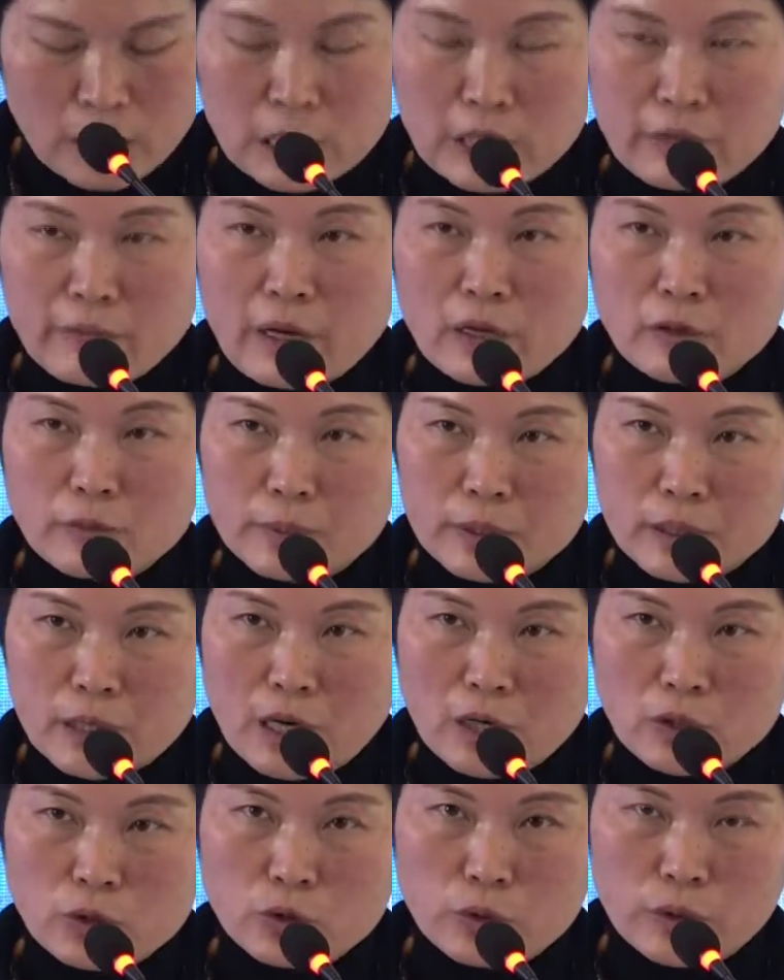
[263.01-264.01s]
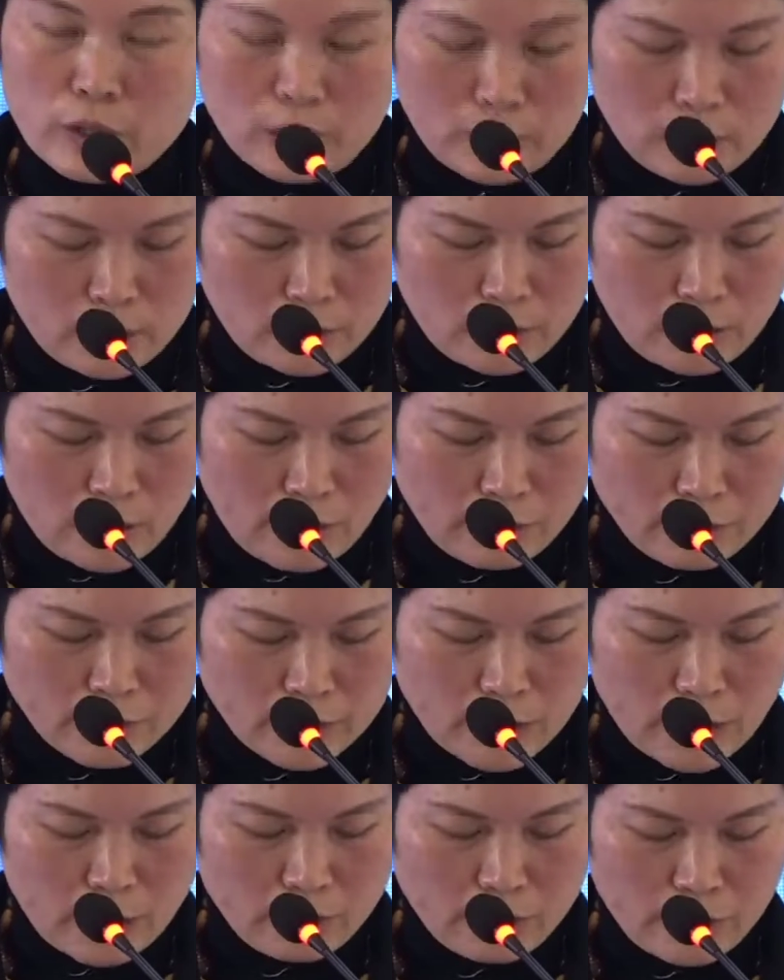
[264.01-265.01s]
Developing countries have
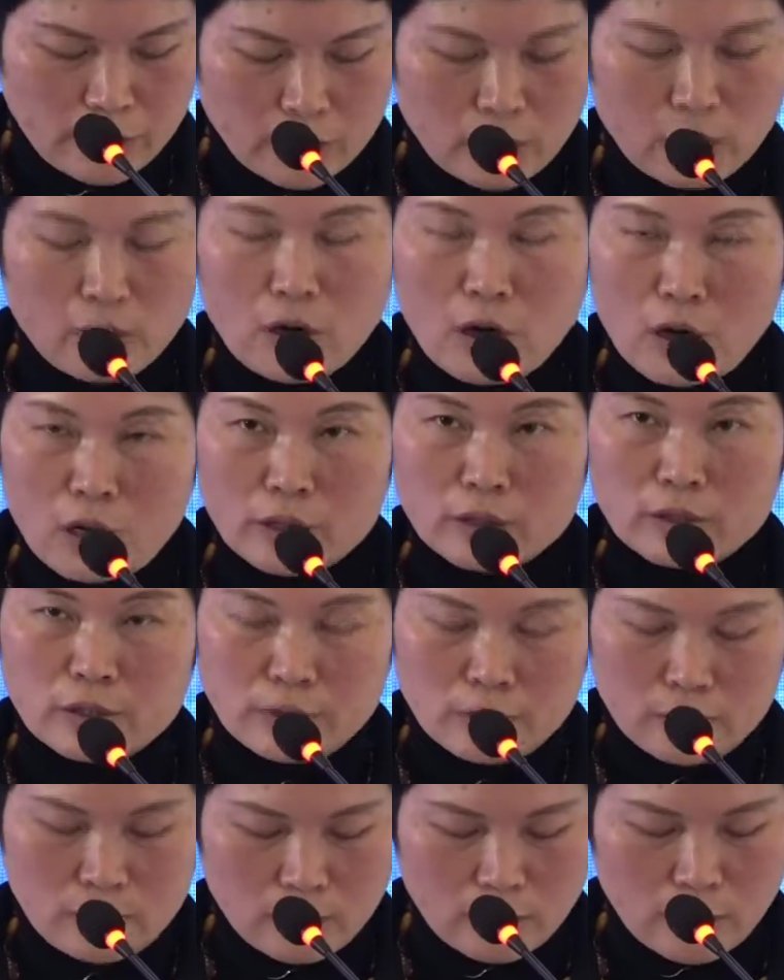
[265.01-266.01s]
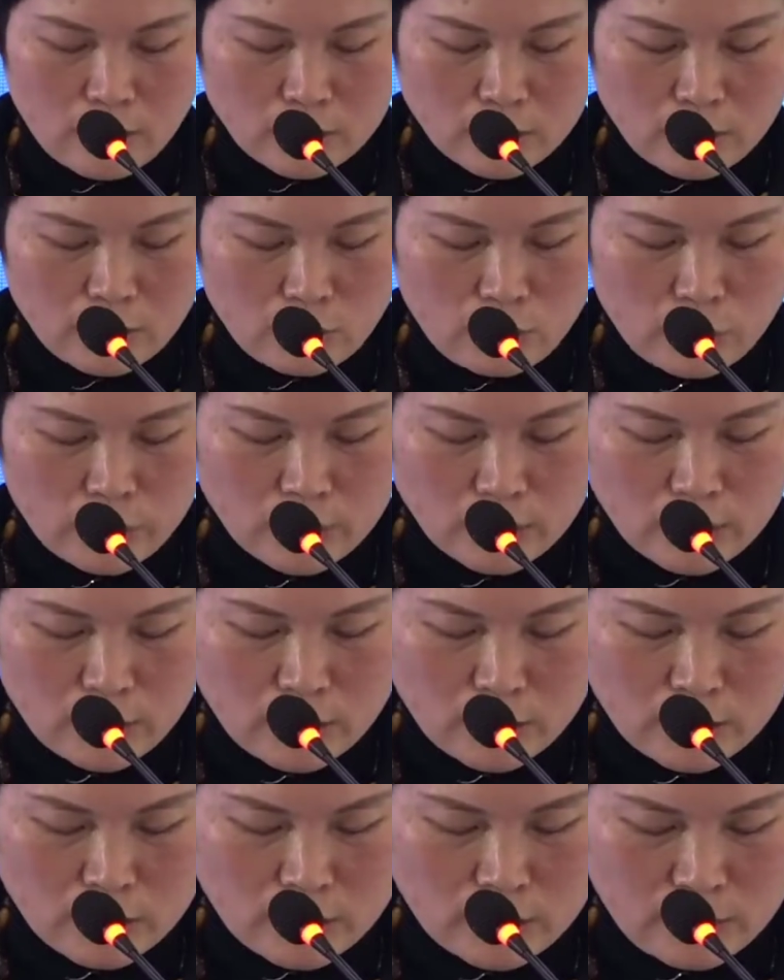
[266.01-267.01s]
suffered a lot the
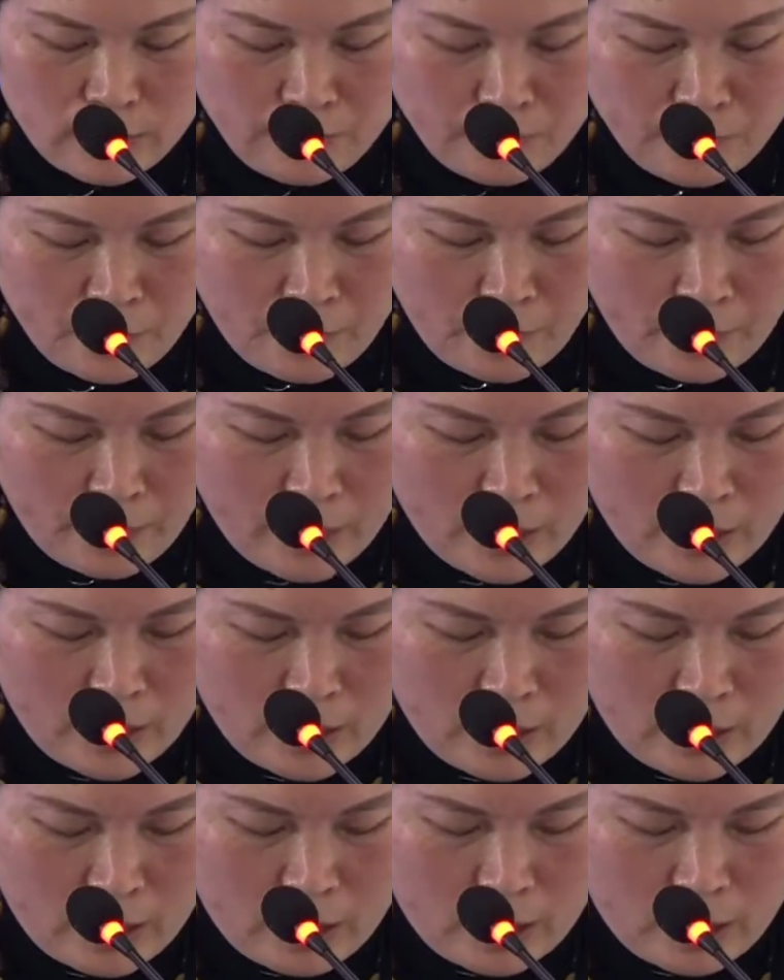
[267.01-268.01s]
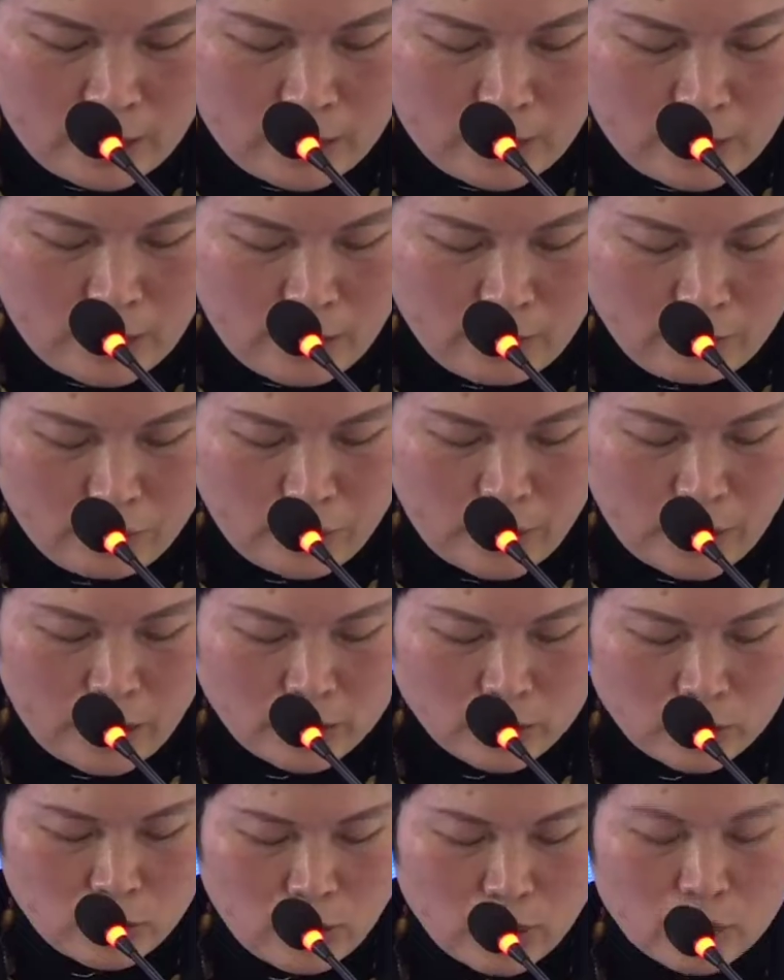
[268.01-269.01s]
consequences of
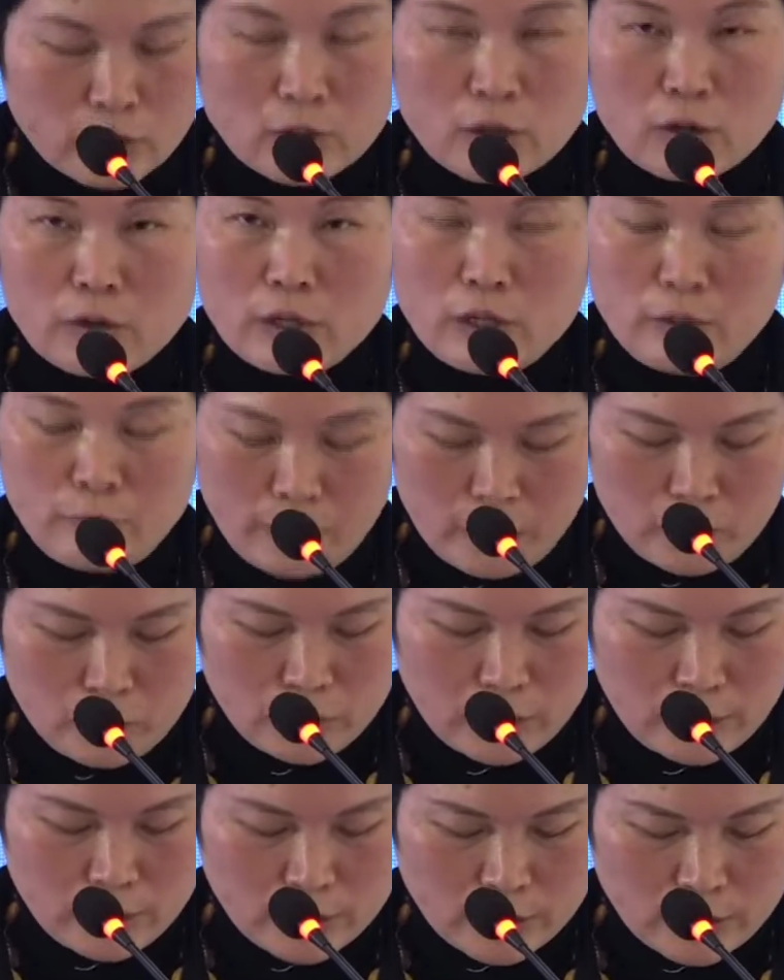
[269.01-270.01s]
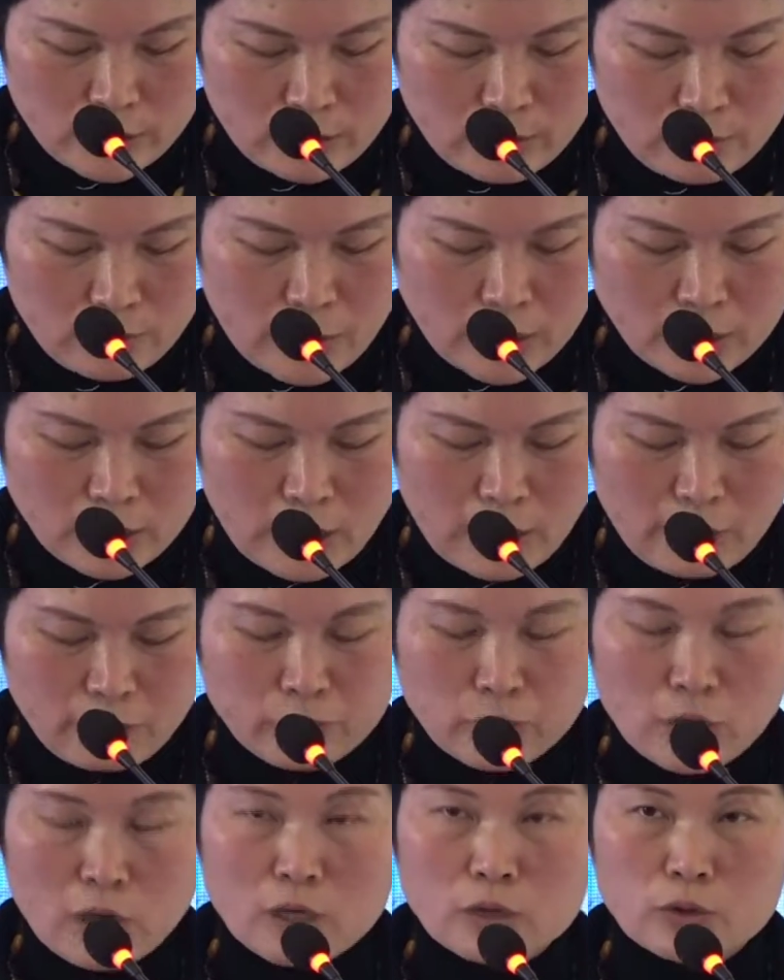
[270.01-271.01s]
historical emissions, but
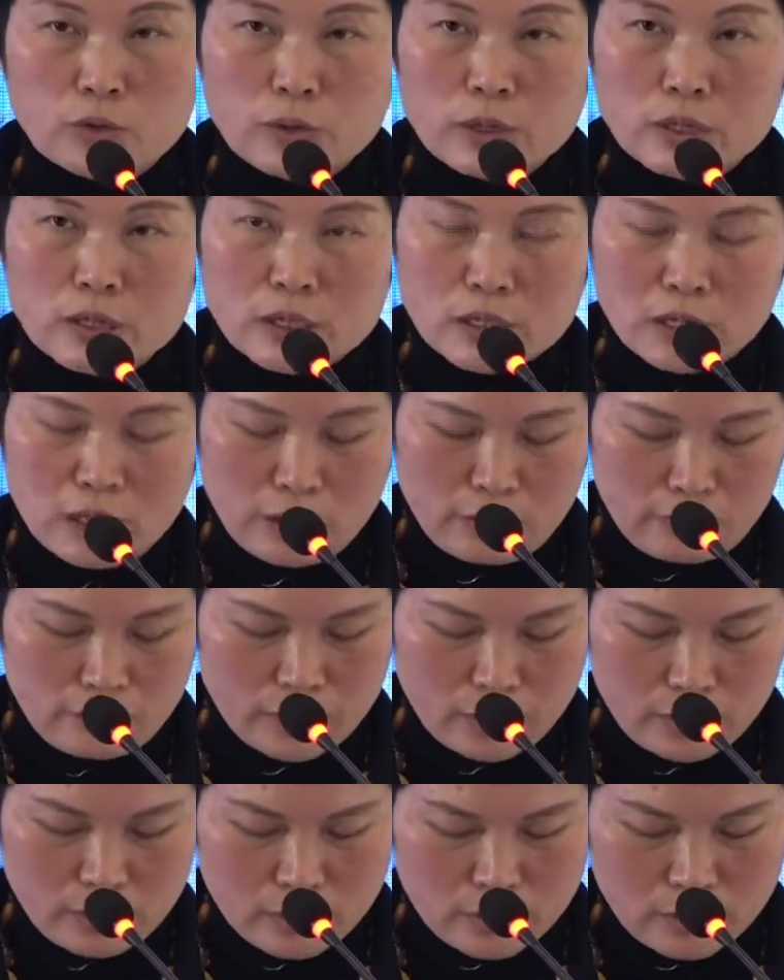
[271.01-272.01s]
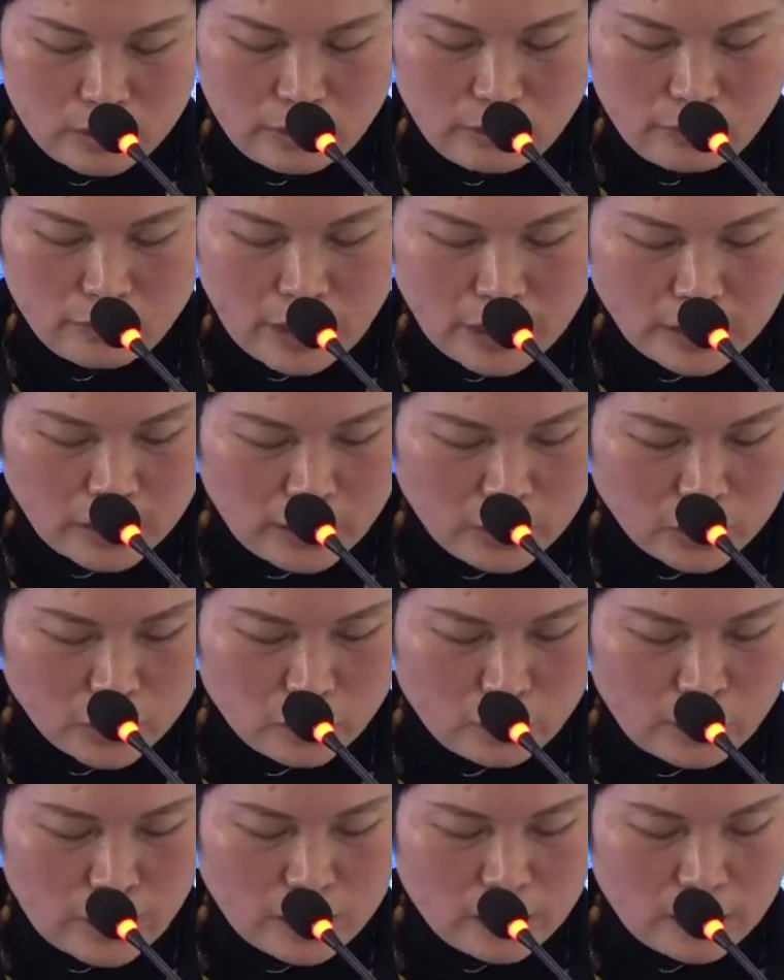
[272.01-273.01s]
have not received the
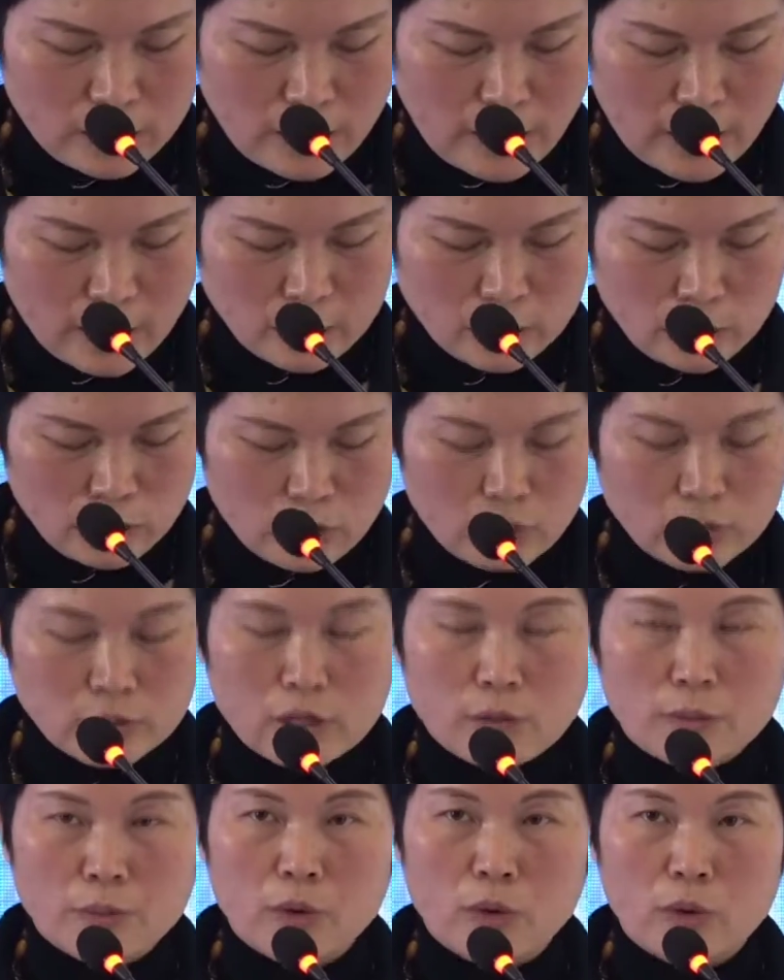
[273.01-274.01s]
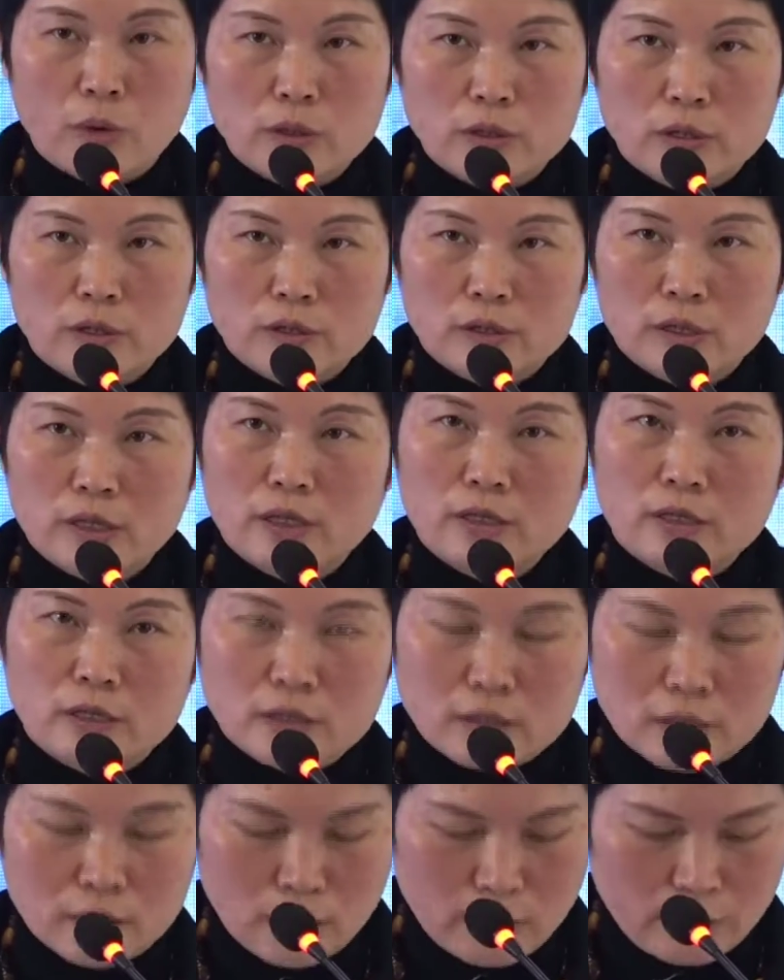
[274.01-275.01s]
financial and the technical support they
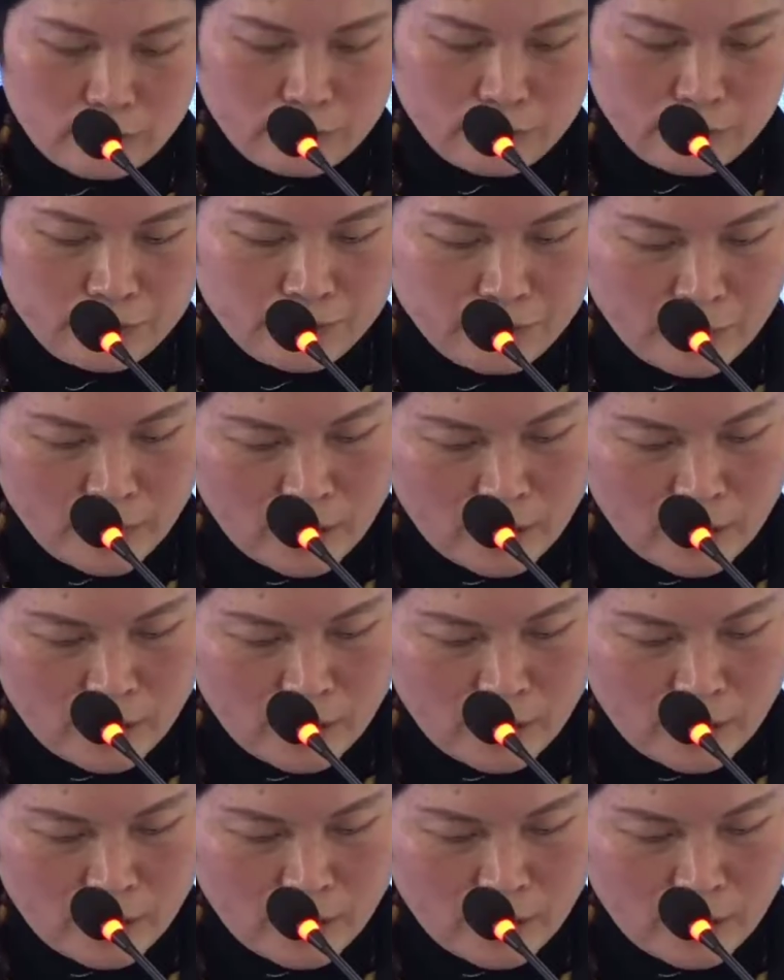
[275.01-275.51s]
deserve.